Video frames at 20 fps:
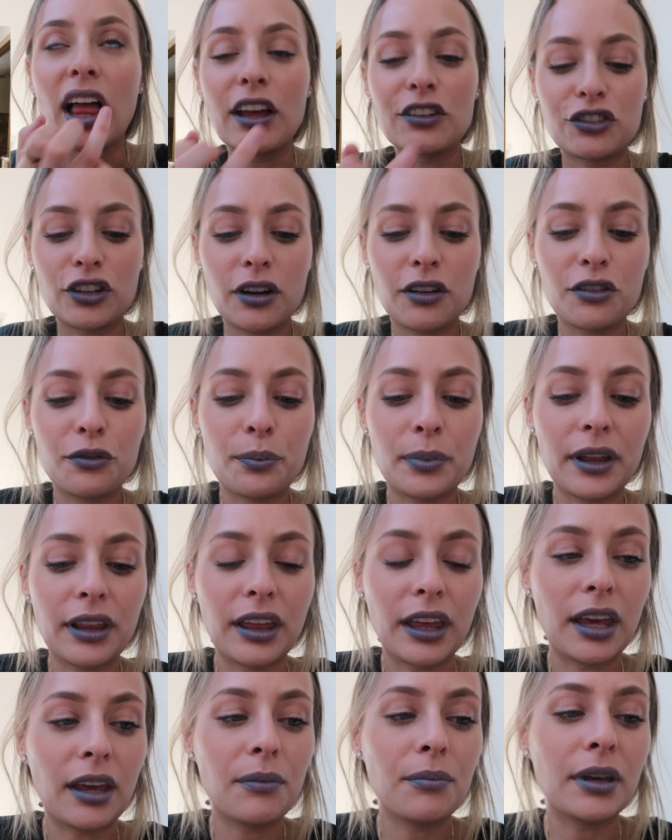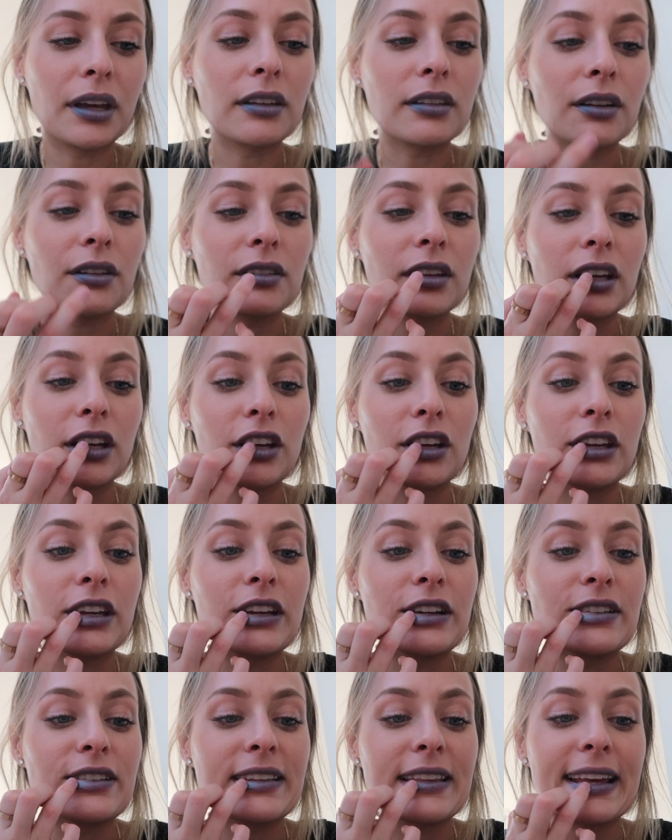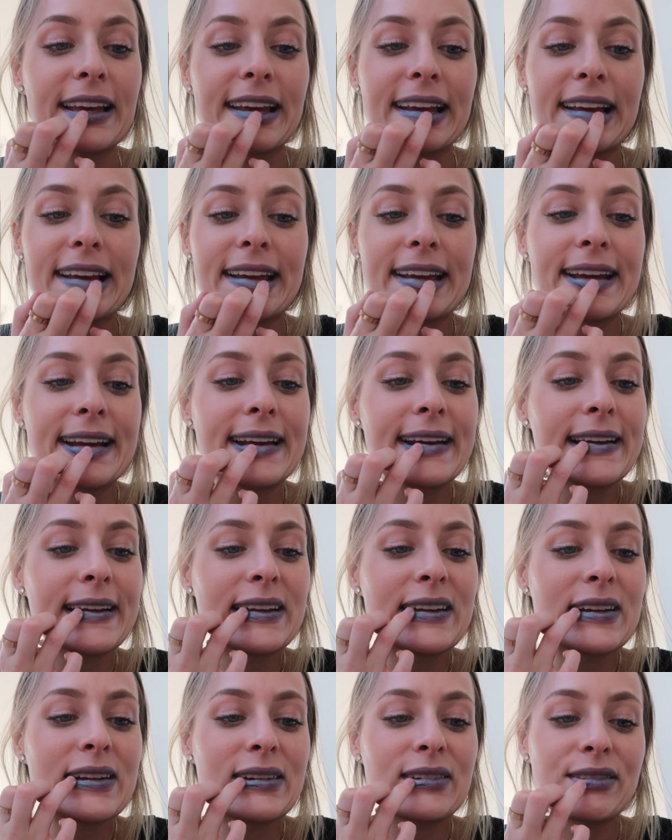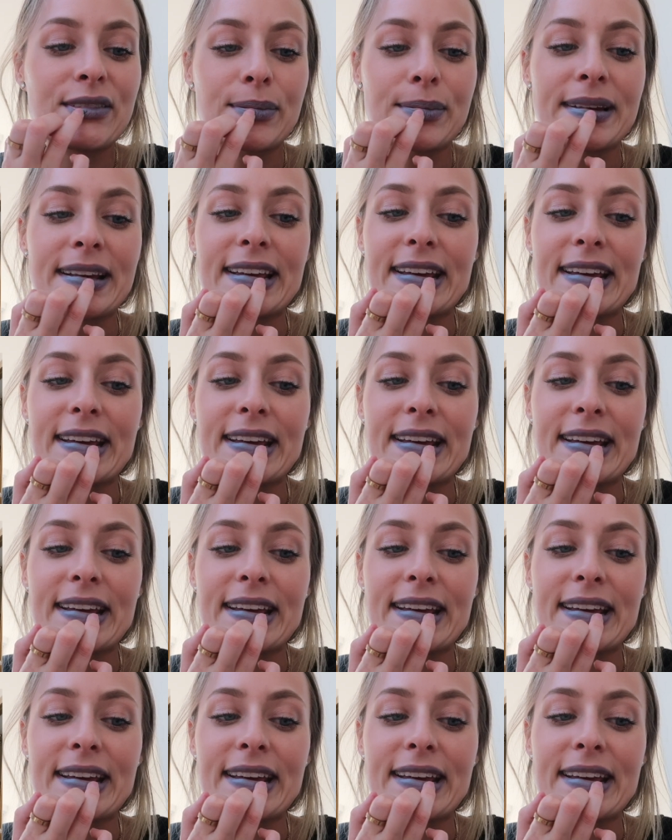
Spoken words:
last year I was Billy because that was like a huge thing for my